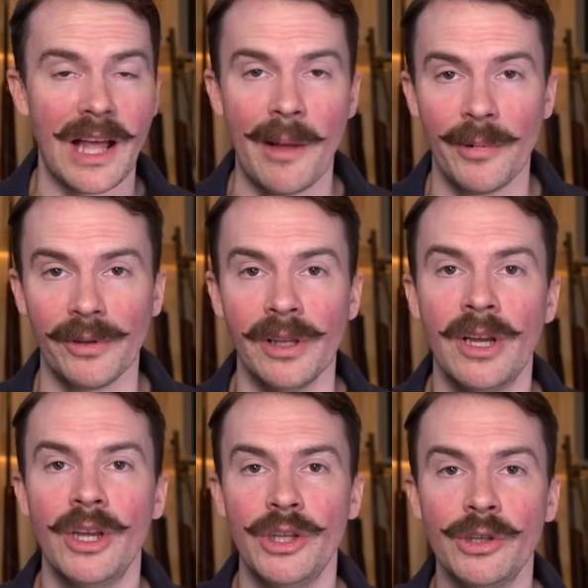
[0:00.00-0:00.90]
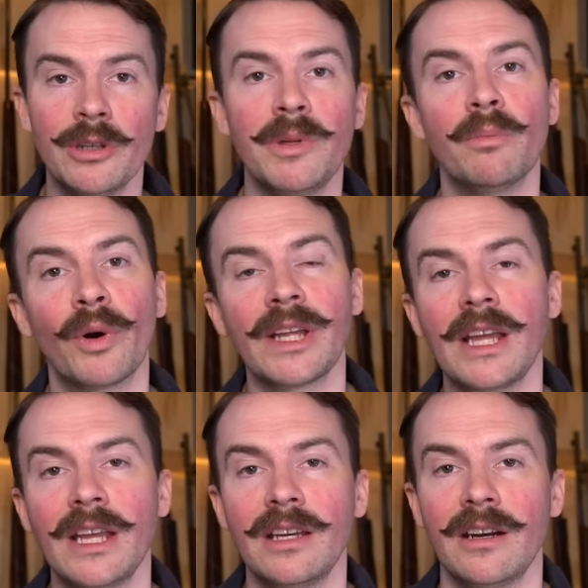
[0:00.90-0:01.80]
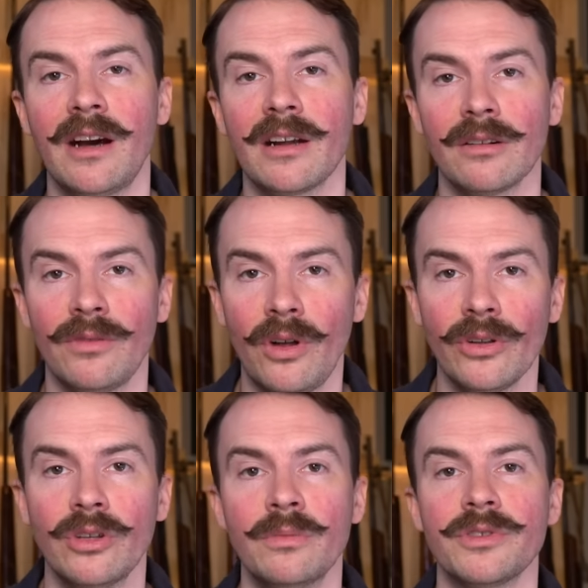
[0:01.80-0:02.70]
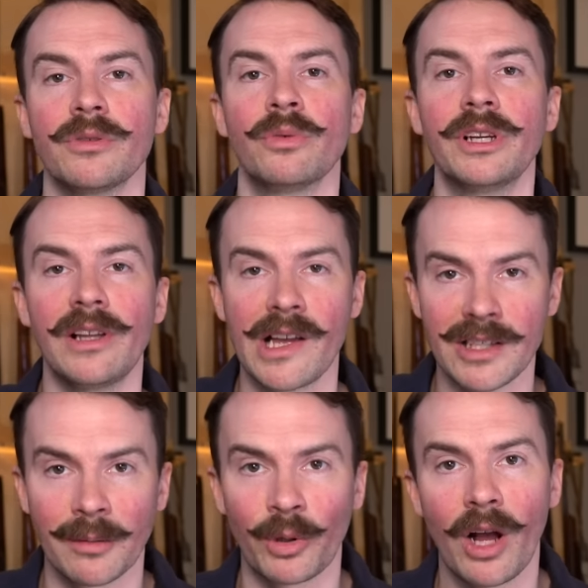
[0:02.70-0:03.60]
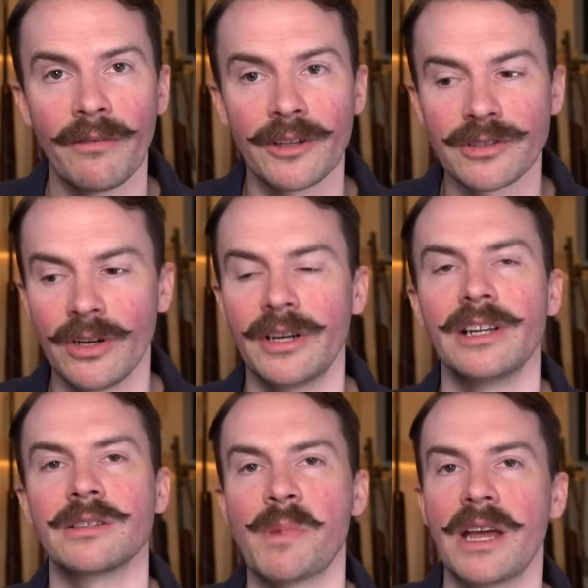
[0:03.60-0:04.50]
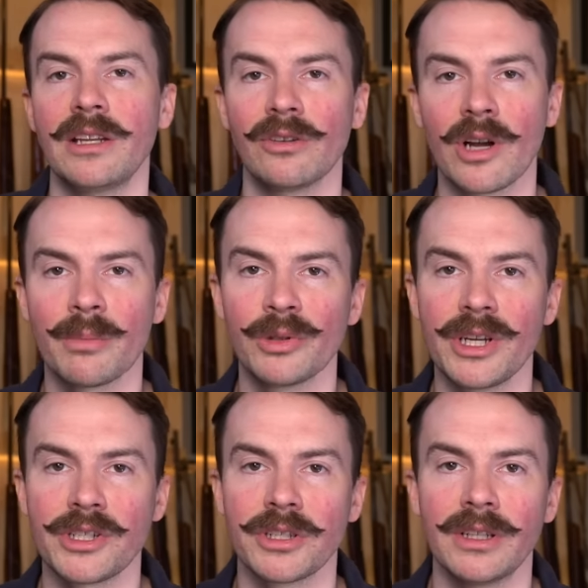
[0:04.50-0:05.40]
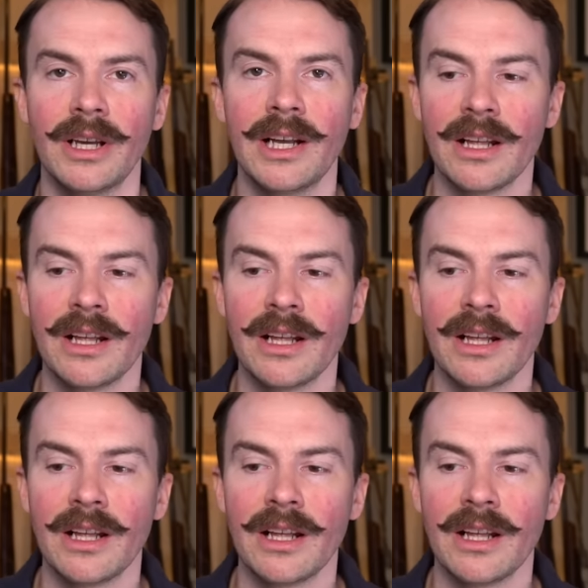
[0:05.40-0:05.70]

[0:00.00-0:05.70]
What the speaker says: capital, you could be bringing in higher volumes, realizing profits on and expanding your operation.